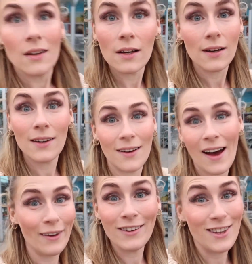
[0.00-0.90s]

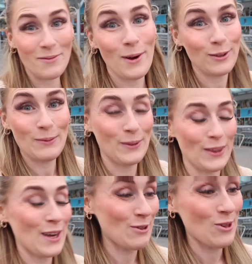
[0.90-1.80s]
How is that
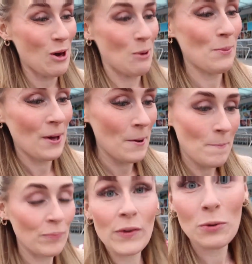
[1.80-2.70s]
possible? That shop,
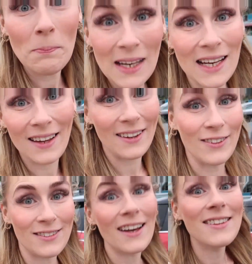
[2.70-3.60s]
those middle
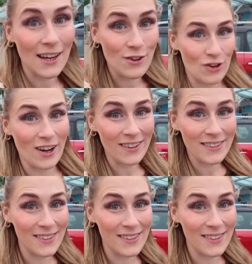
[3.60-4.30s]
aisles are dangerous.